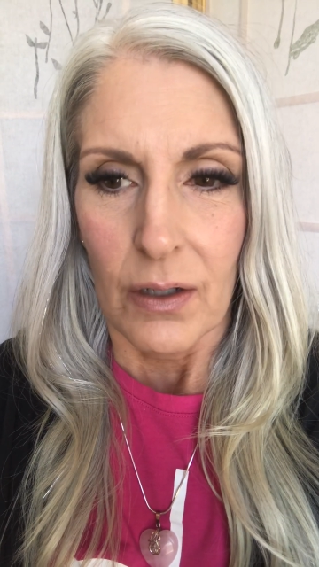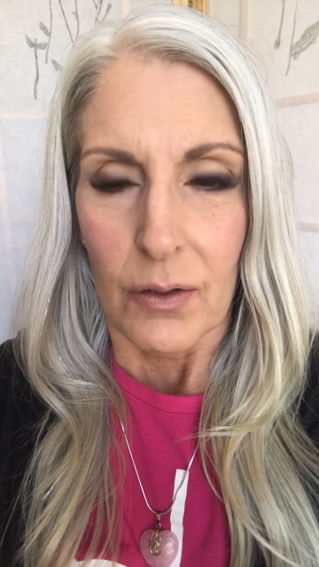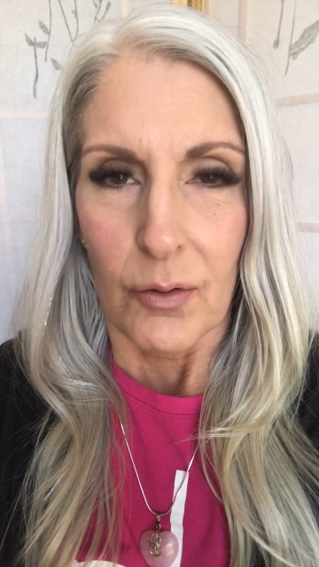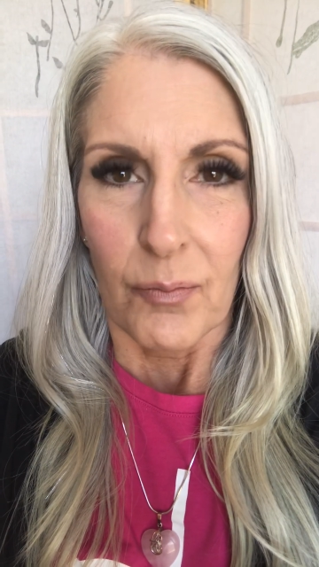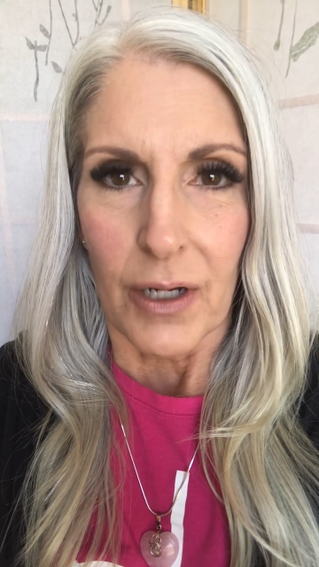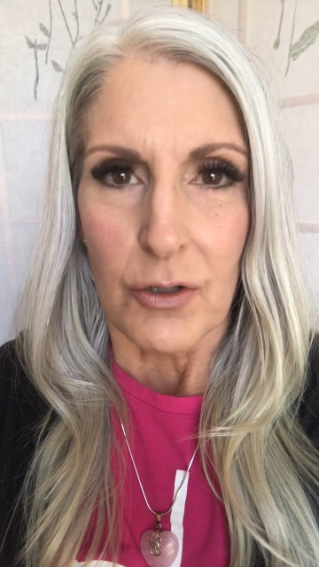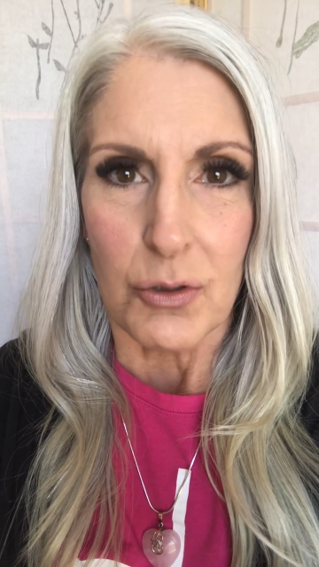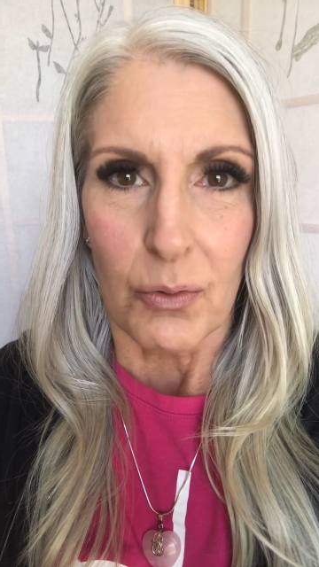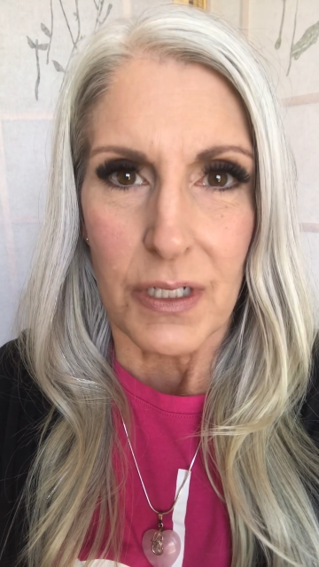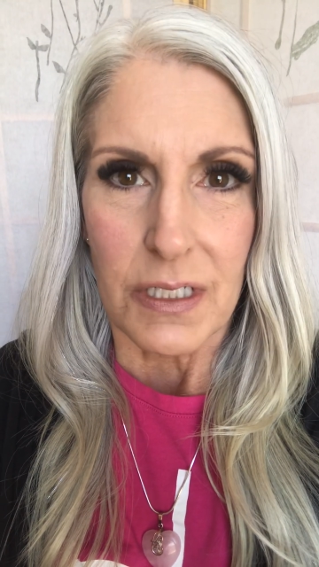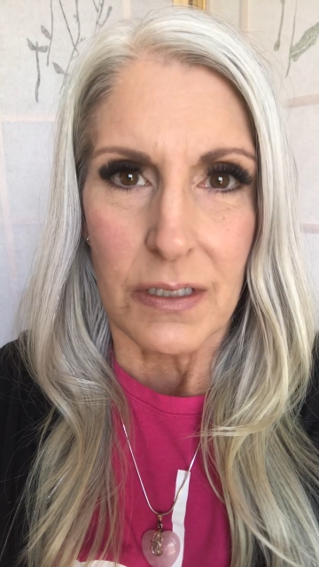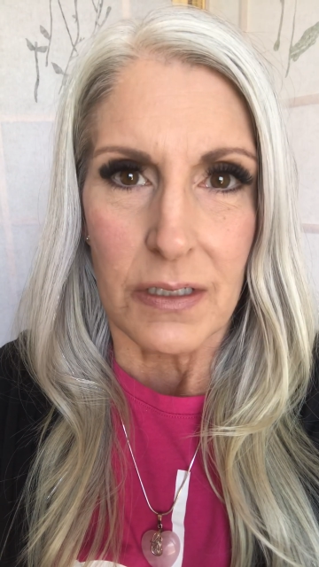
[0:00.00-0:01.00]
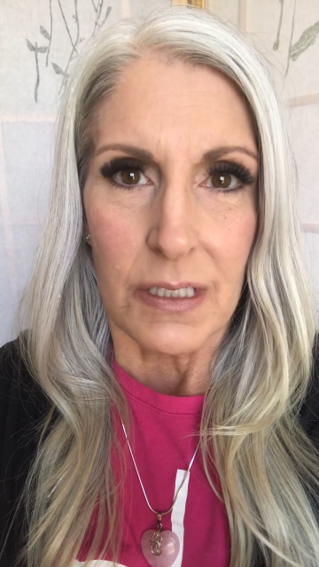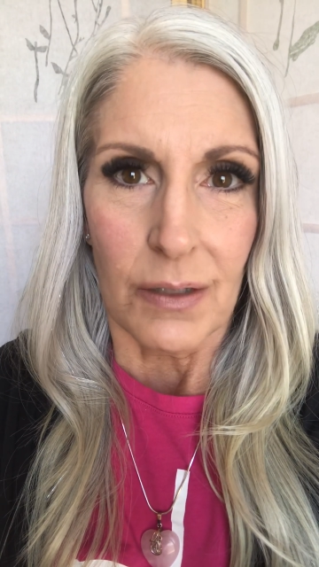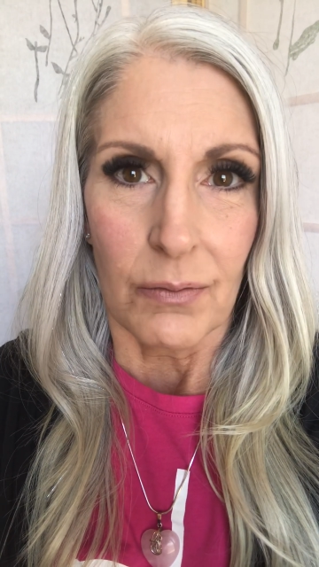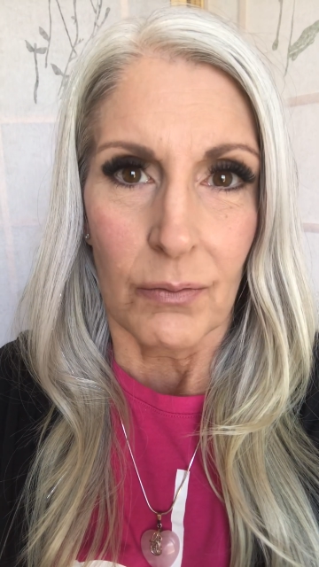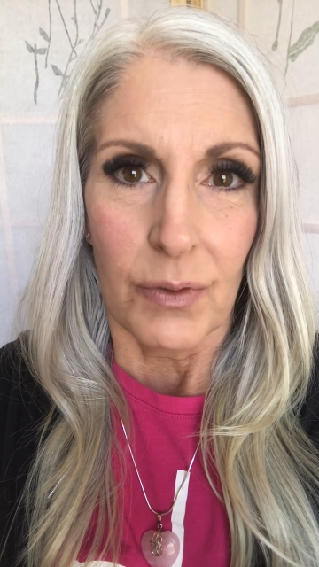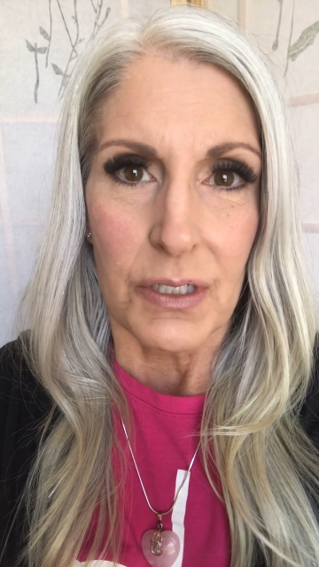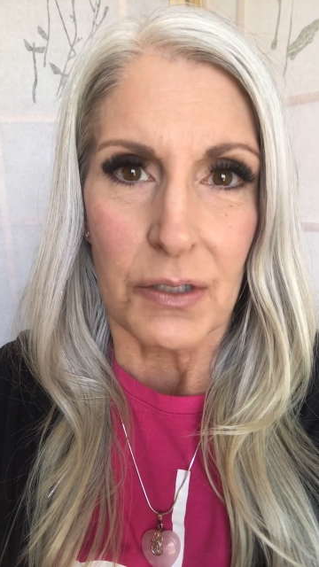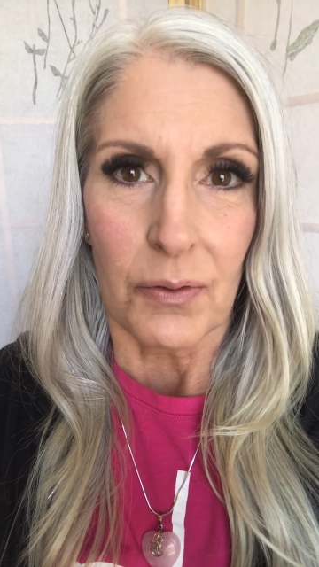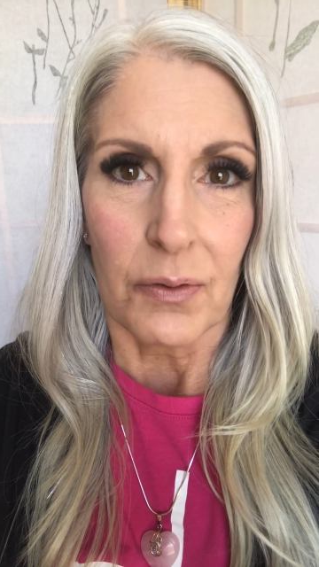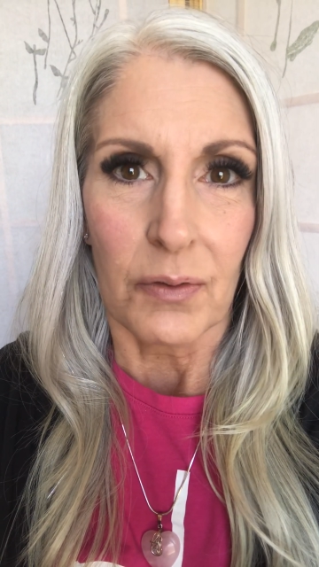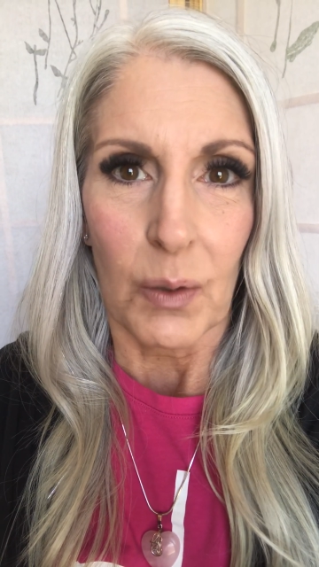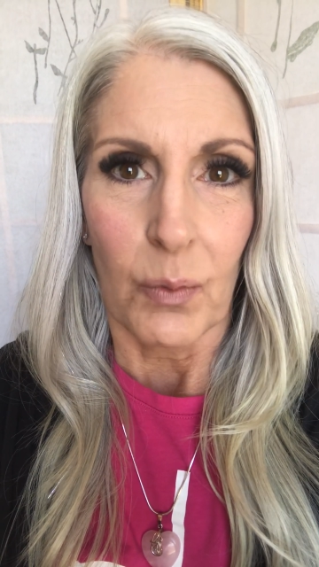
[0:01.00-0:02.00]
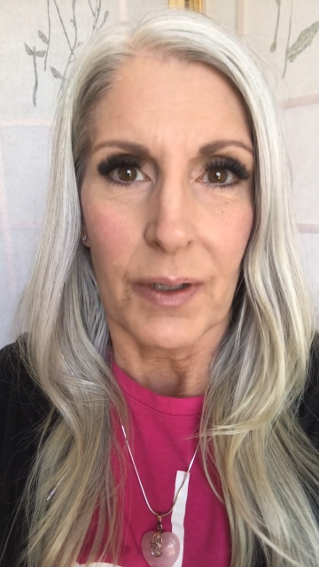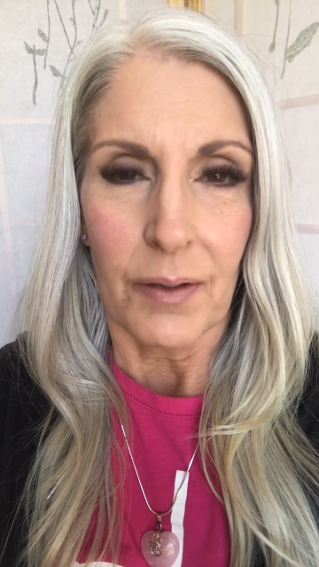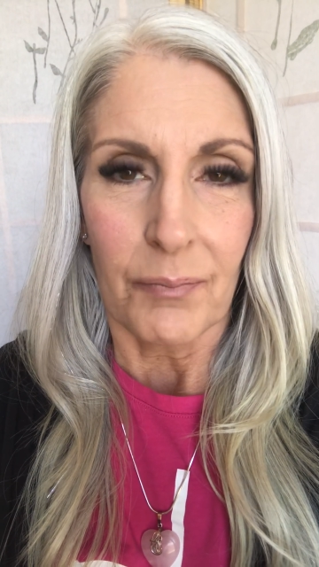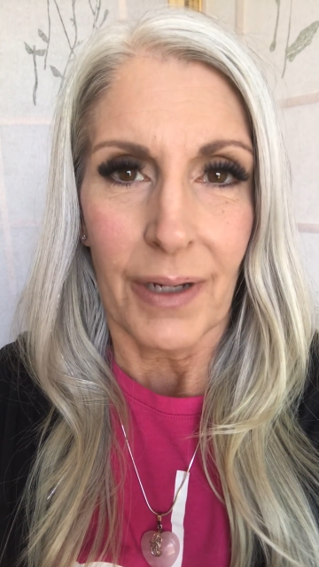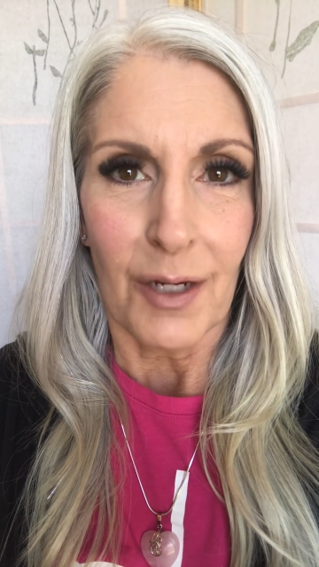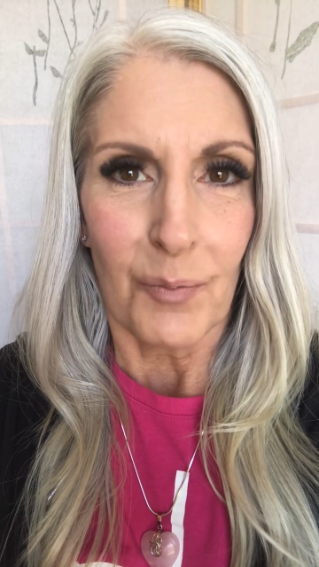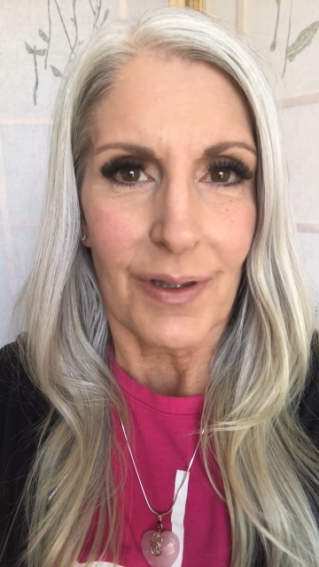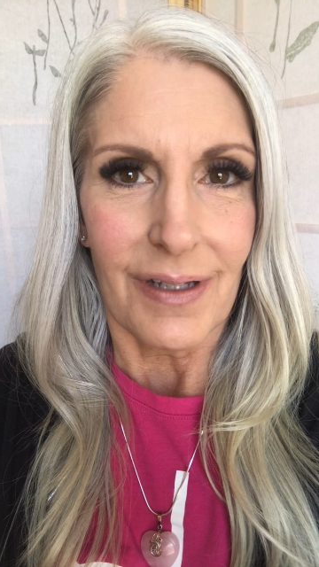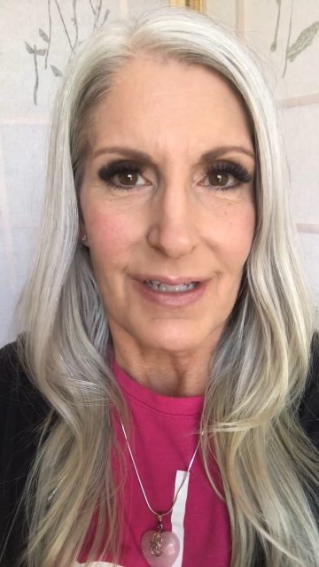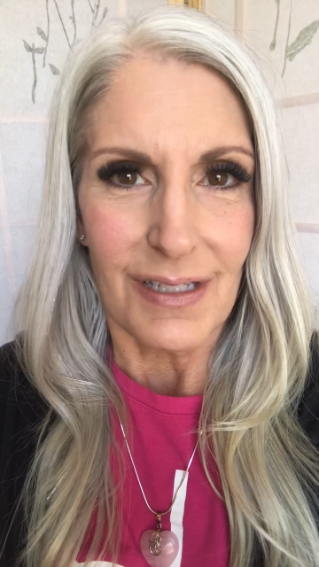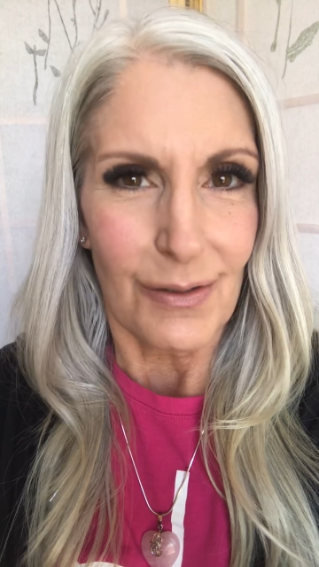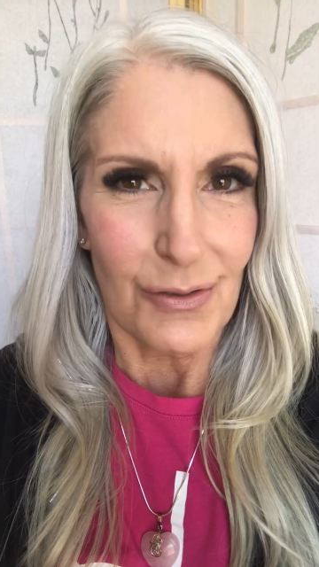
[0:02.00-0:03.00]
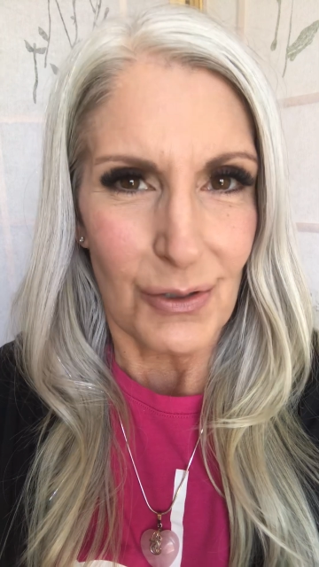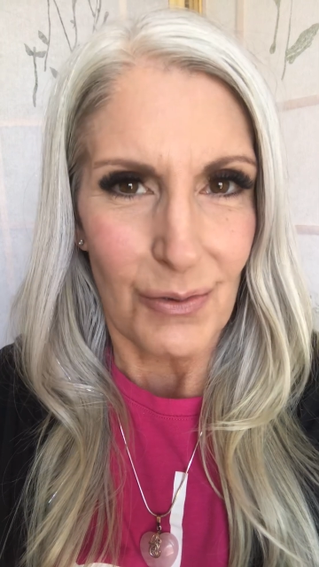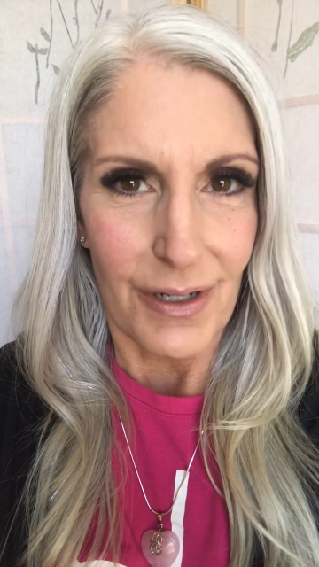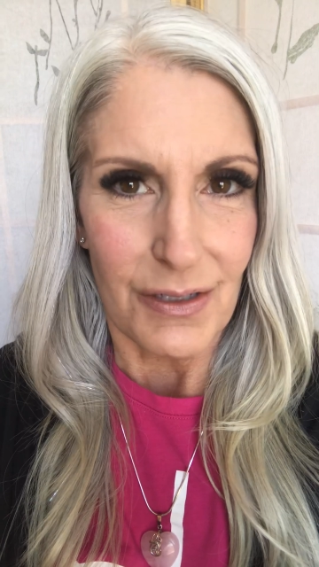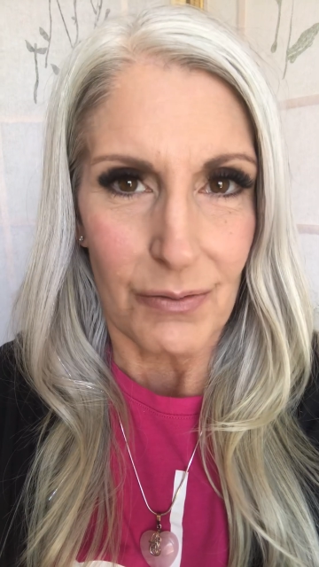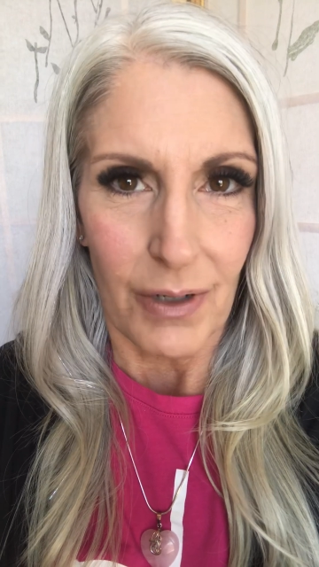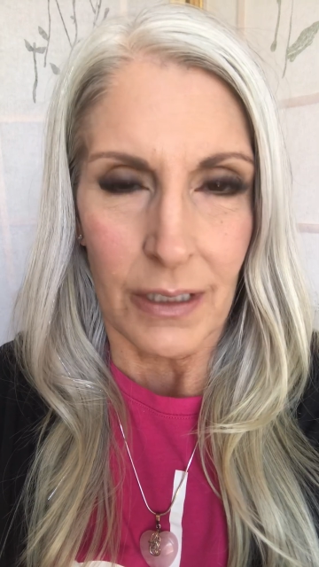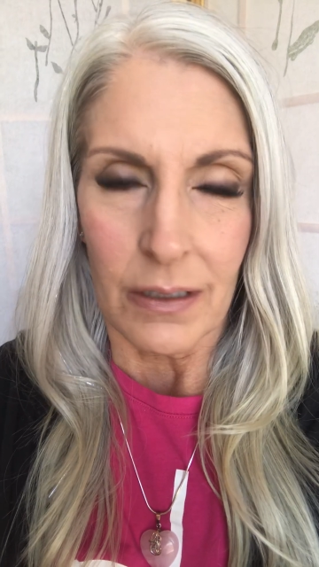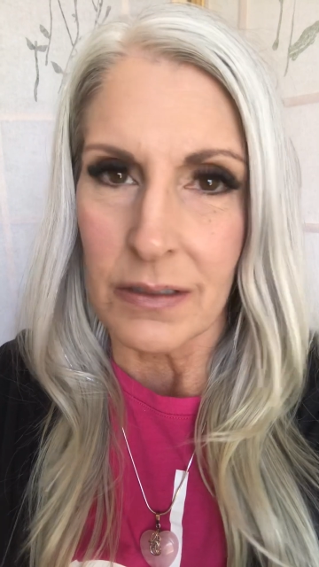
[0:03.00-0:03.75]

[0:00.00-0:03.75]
who make choices that we certainly wouldn't make, but that's their choice, right?